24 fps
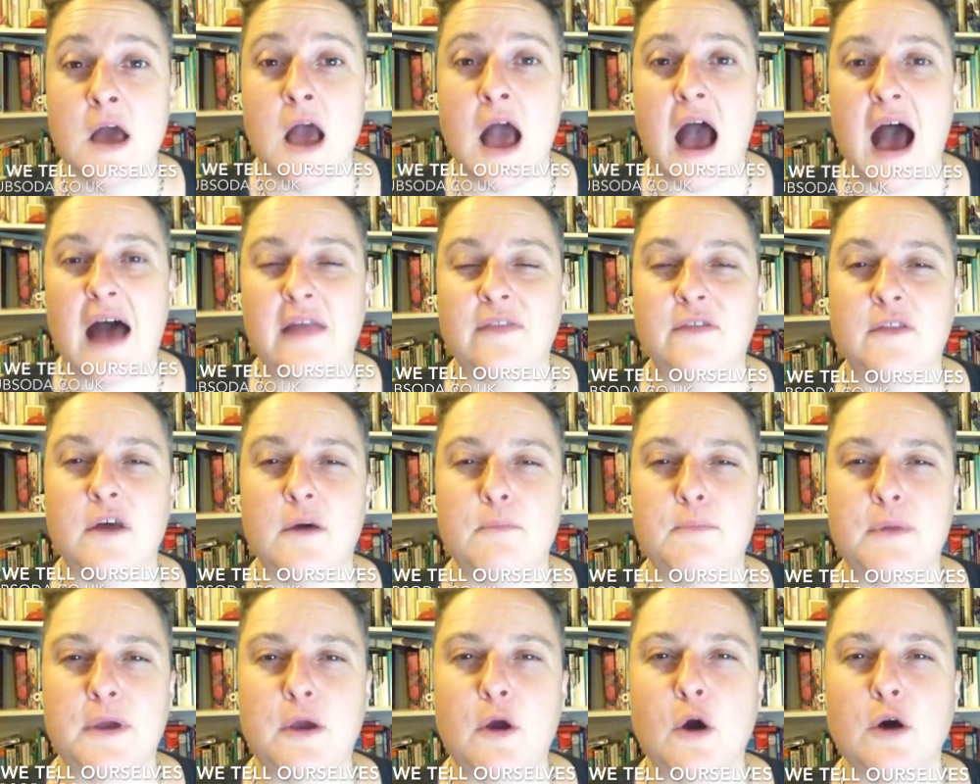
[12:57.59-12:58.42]
and that
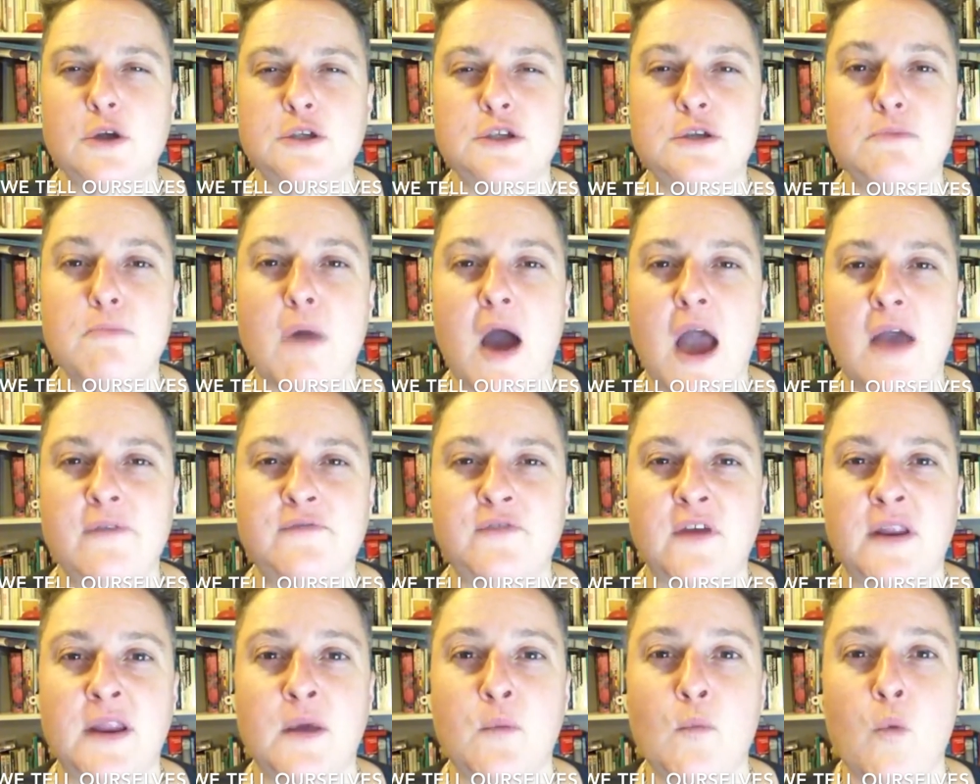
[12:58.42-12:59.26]
because you might have
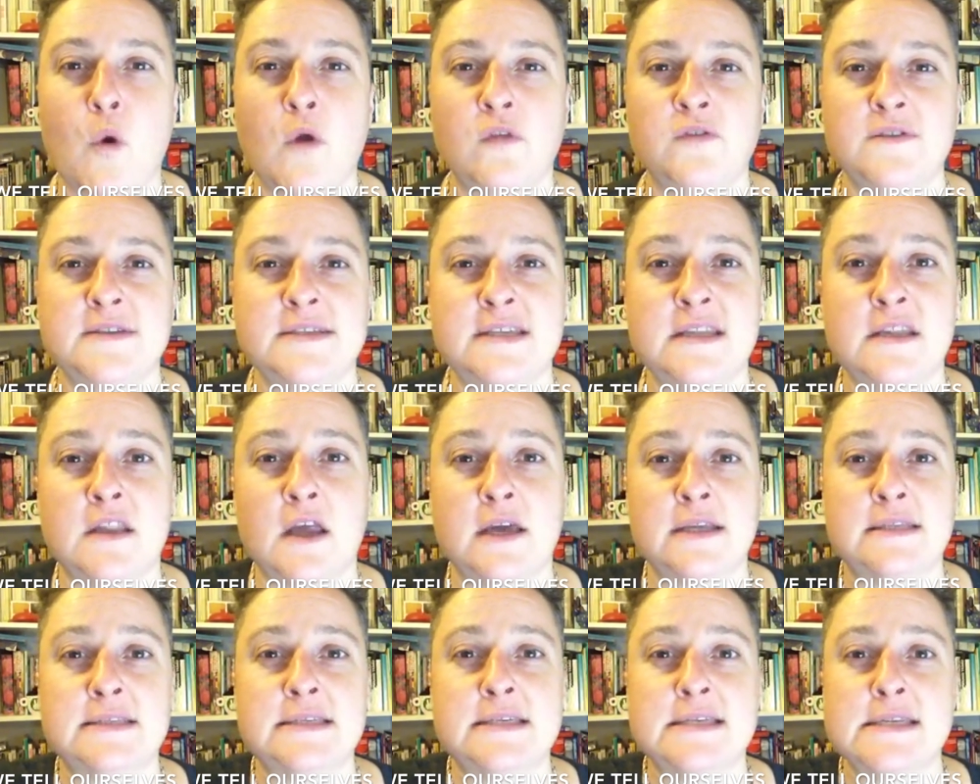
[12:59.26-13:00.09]
done it once in
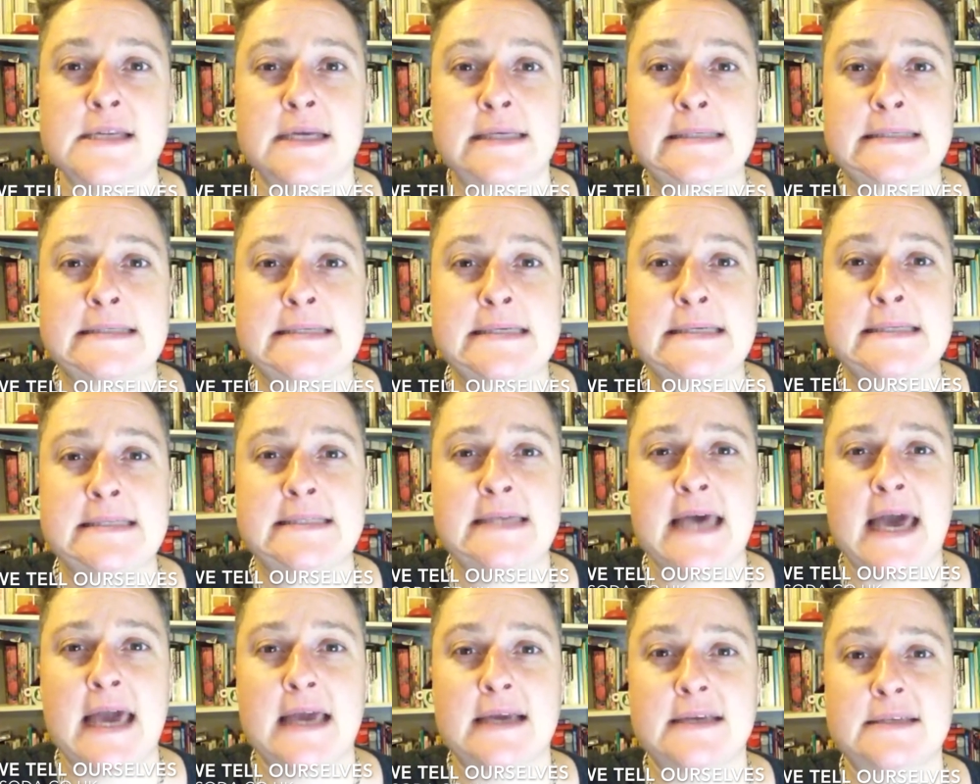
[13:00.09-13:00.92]

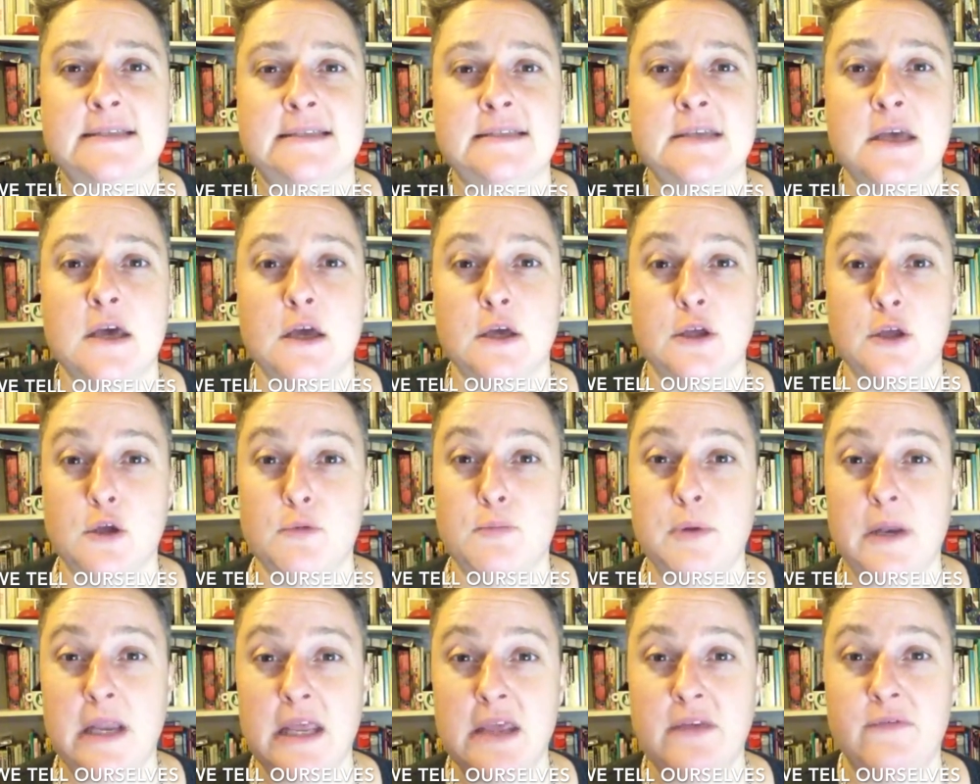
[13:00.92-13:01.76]
1996, you
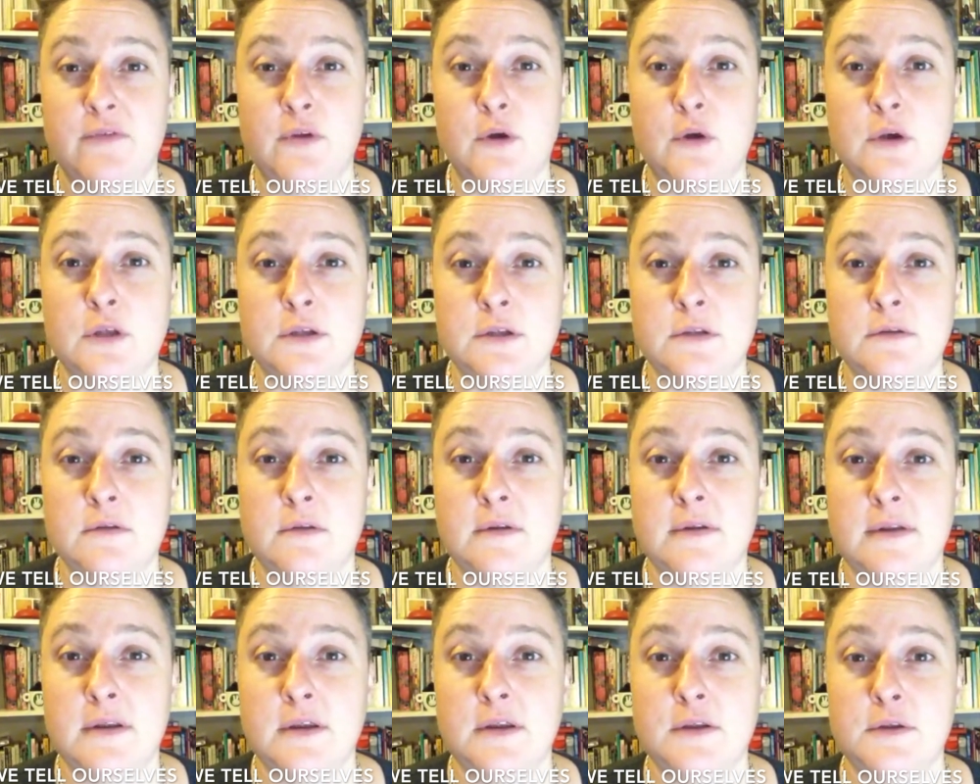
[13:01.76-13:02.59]
believe you
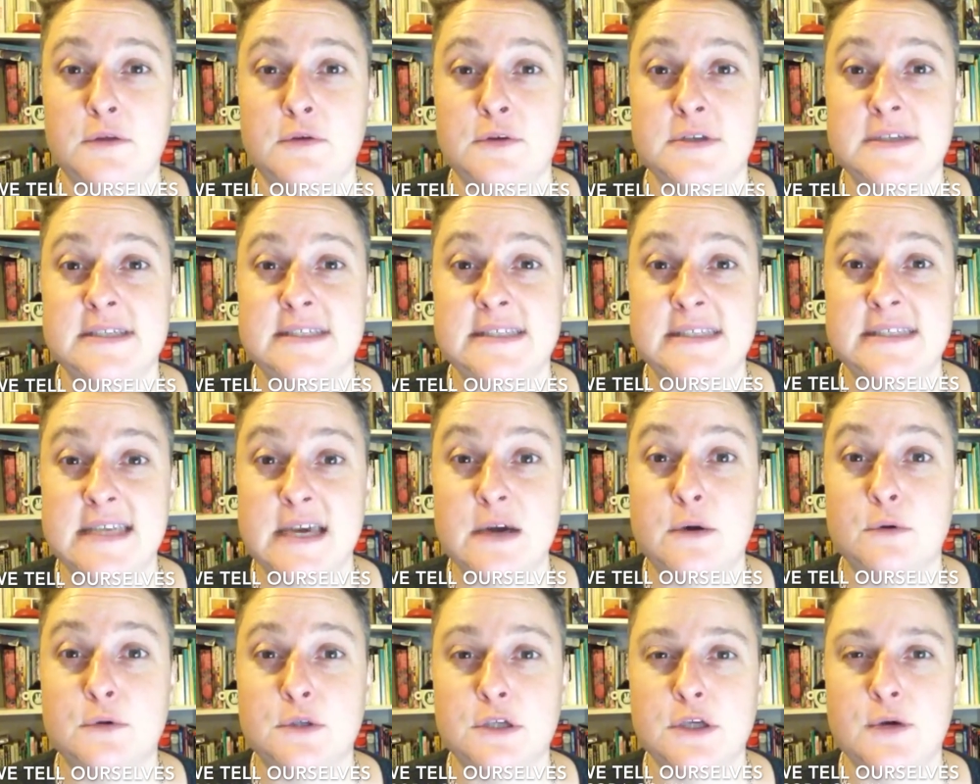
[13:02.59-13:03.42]
can
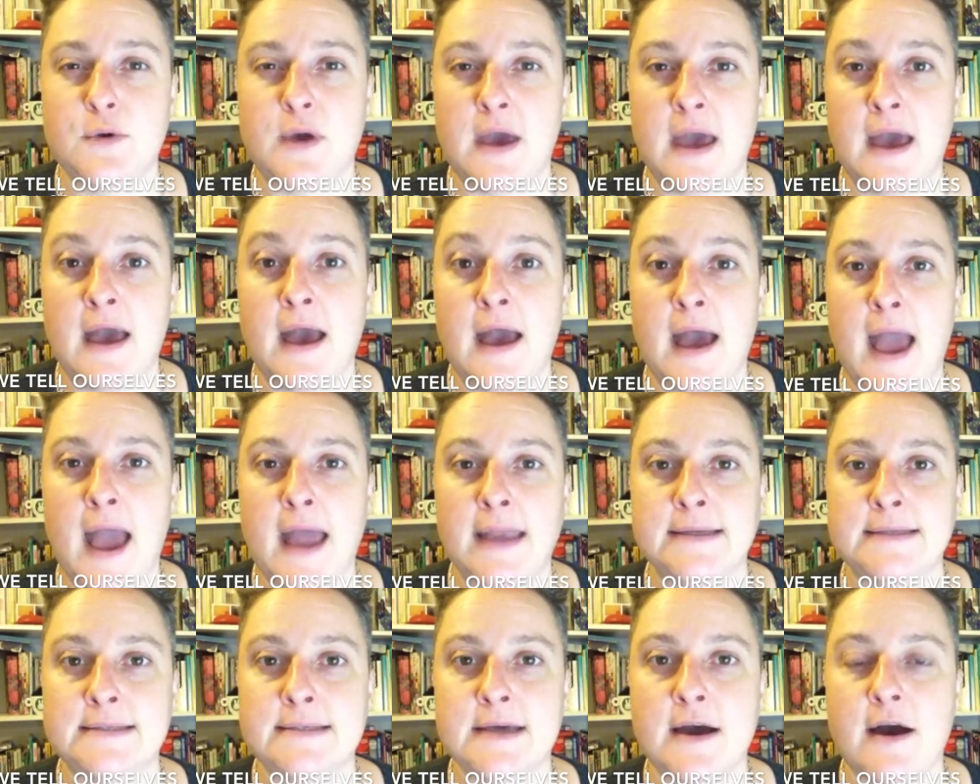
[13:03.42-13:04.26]
still do it at
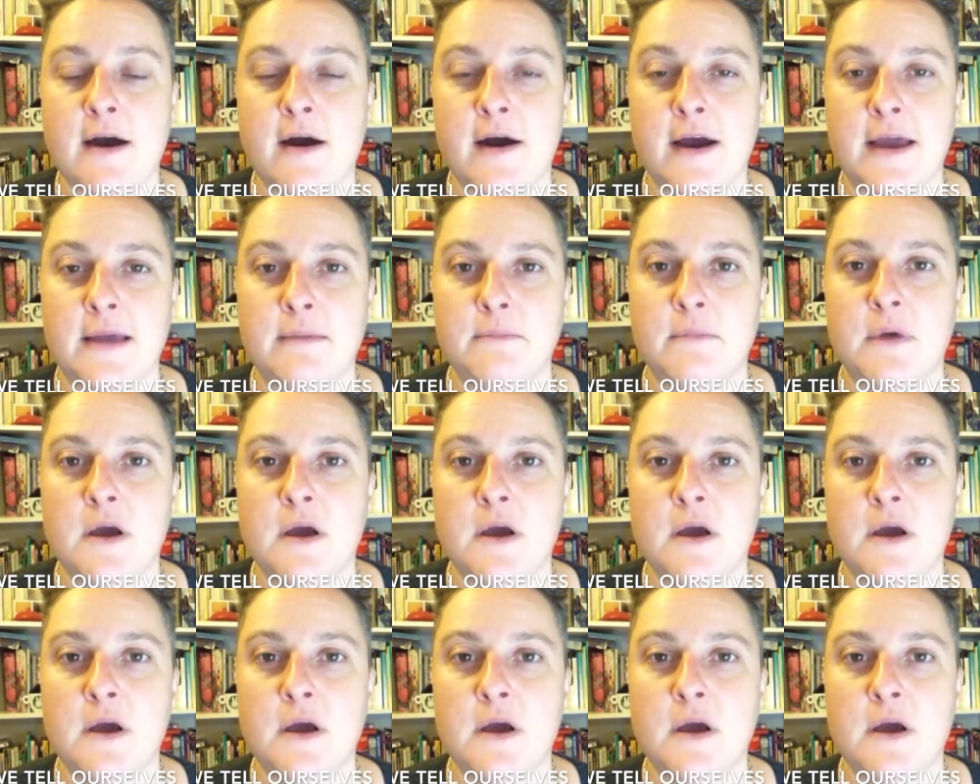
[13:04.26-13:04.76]
any time,